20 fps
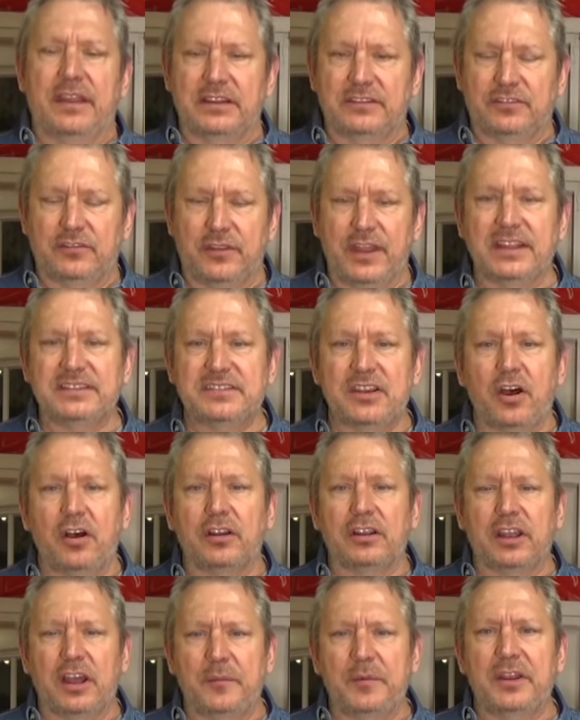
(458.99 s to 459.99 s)
So that's
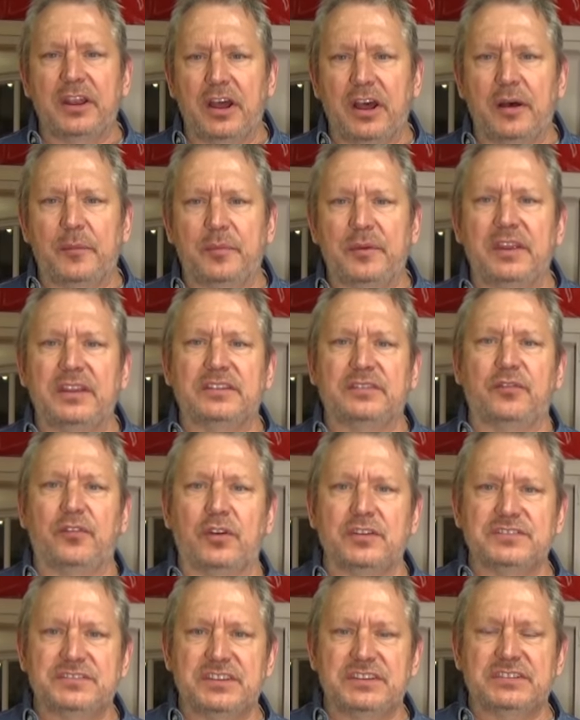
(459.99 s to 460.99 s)
all coming up as
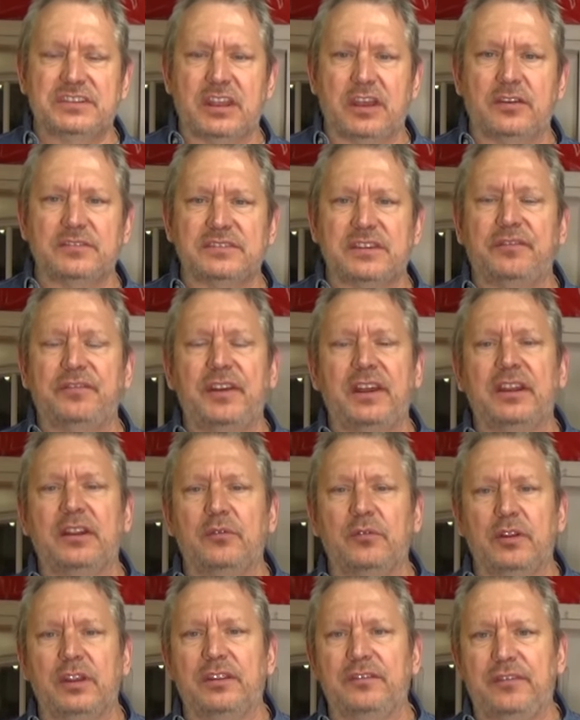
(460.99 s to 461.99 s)
far as this goes. I found it
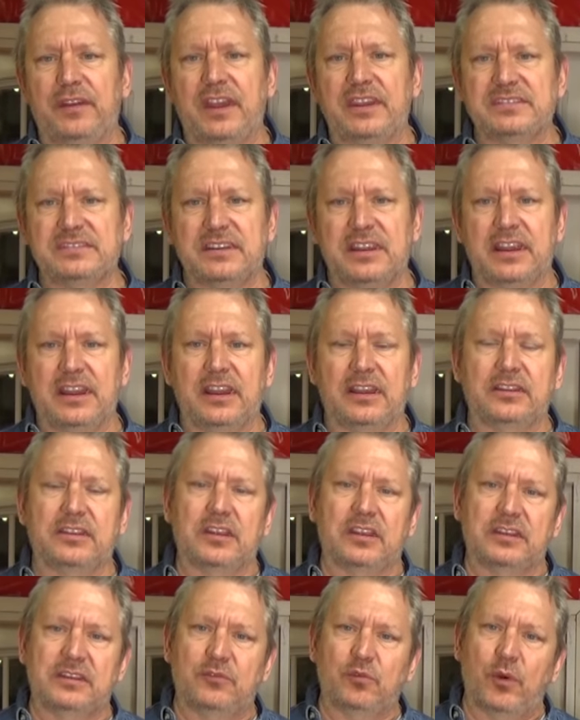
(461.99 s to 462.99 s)
really fascinating
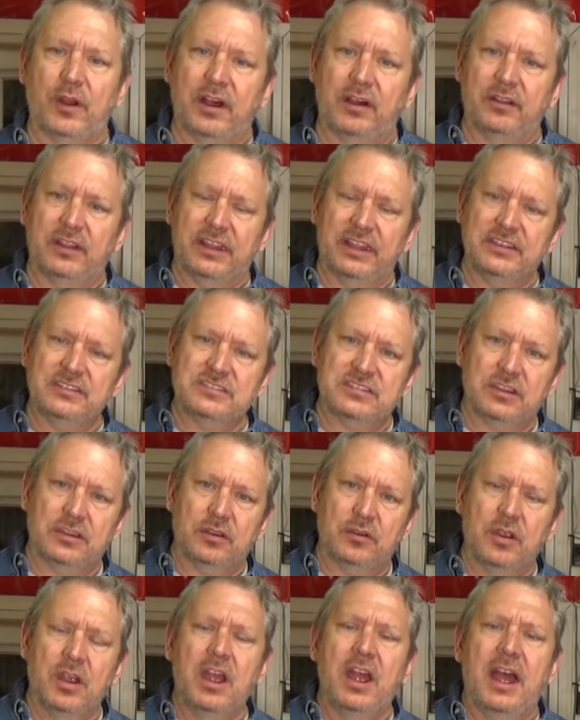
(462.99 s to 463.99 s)
to dwell
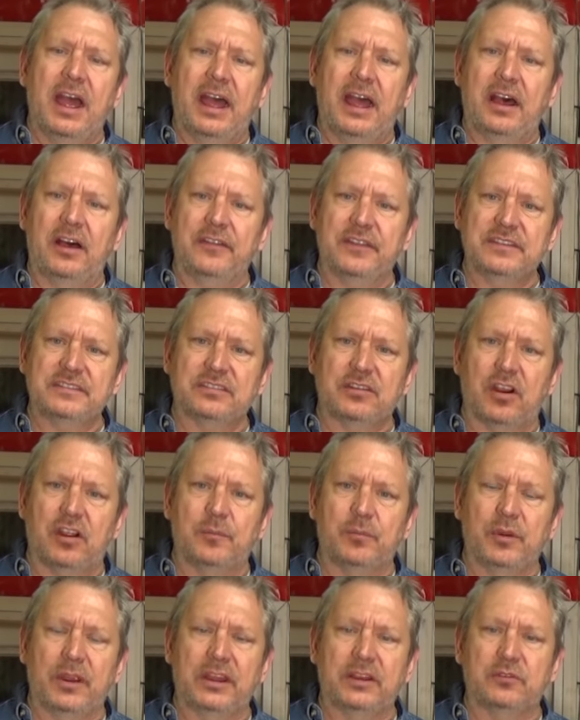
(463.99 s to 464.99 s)
into how these
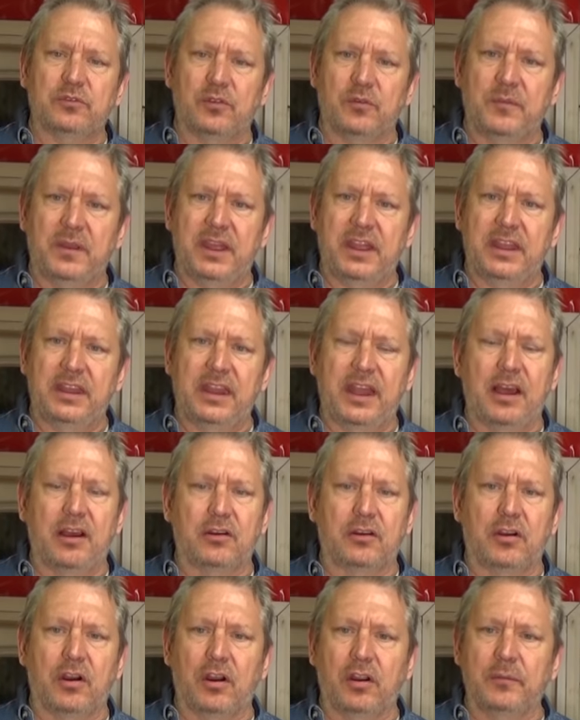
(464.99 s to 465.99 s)
carburetors were made,
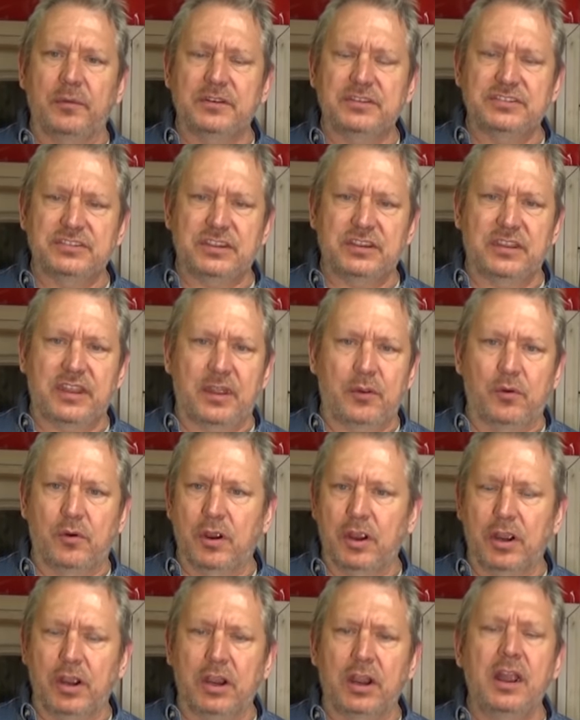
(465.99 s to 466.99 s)
how garbagey they
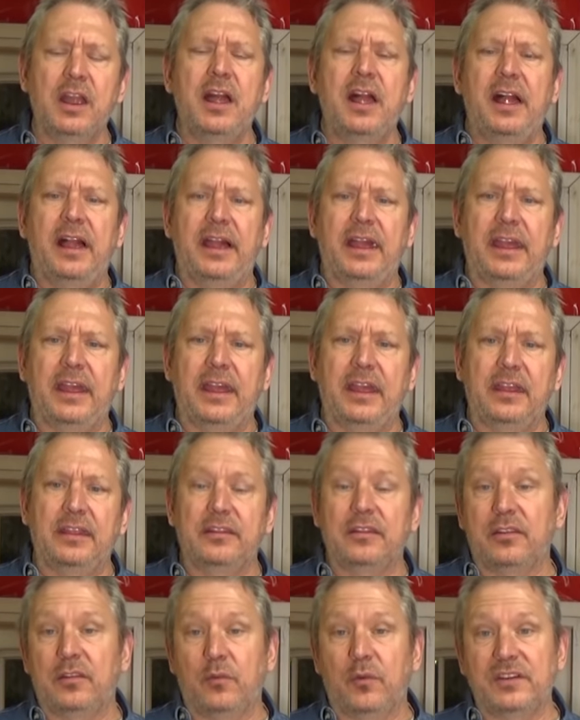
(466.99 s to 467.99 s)
were,
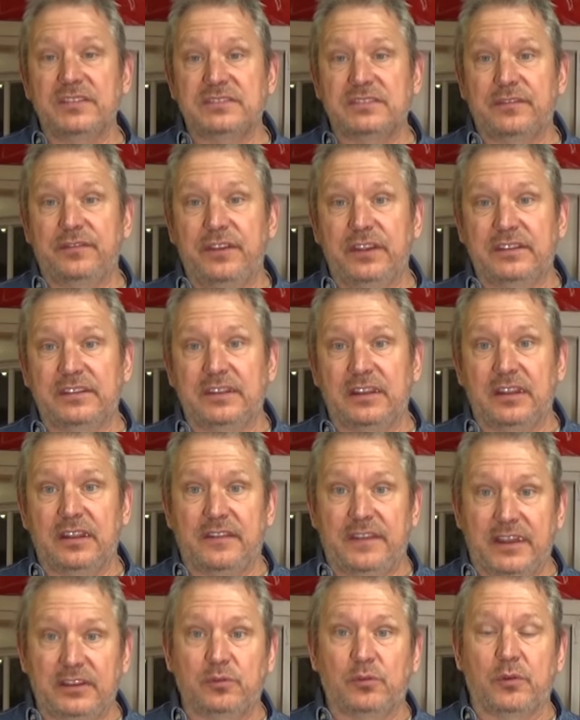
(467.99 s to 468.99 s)
and the ways to fix it.
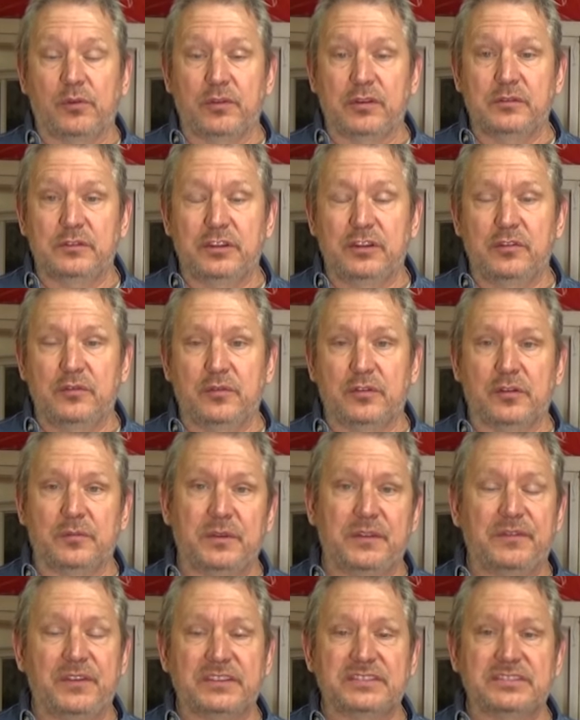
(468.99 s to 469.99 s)
And that's what we're going to do. We're going
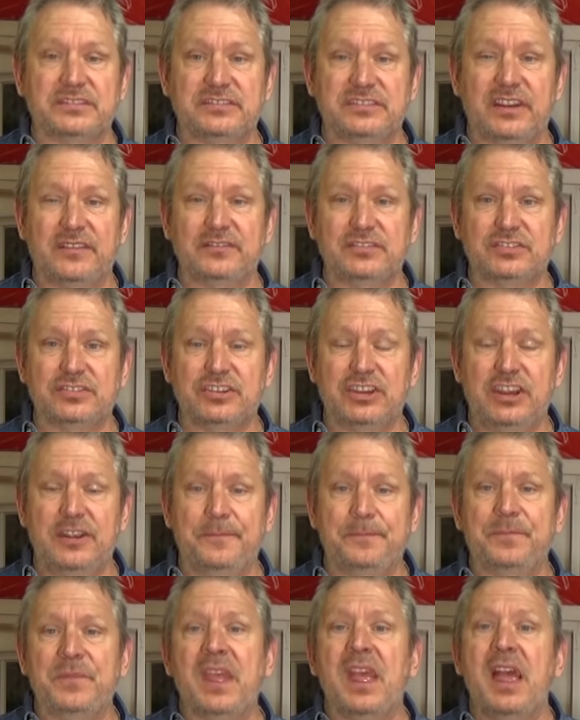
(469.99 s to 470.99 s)
to be fixing Devin's
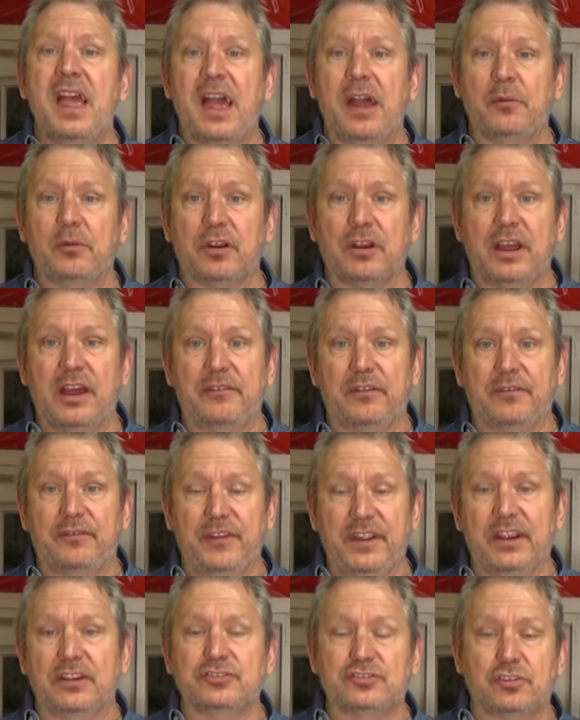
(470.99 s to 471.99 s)
Jeep, and we're going to have our
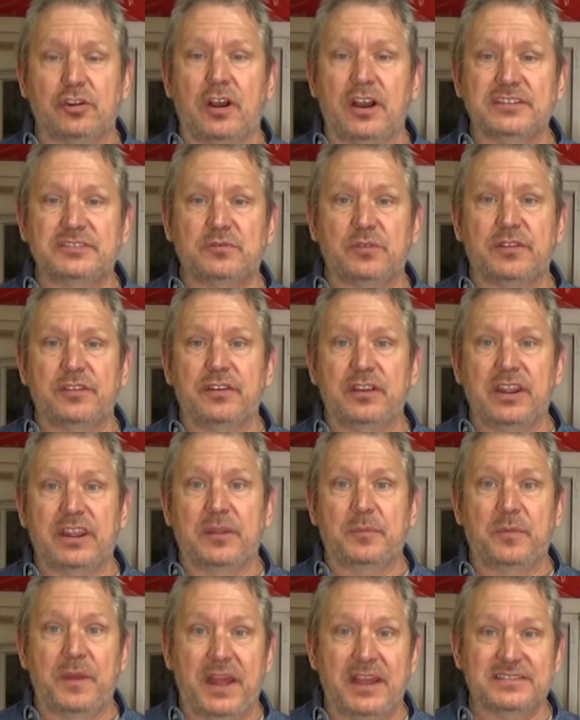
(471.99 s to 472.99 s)
fingers crossed whether he
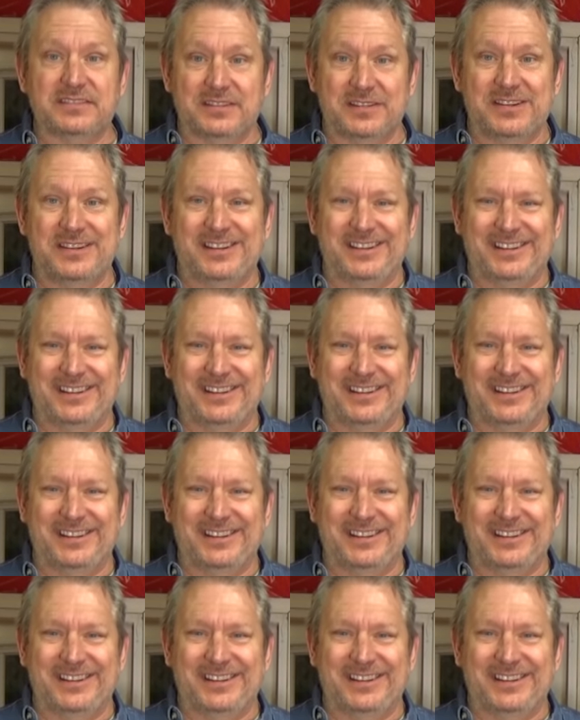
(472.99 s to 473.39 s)
can pass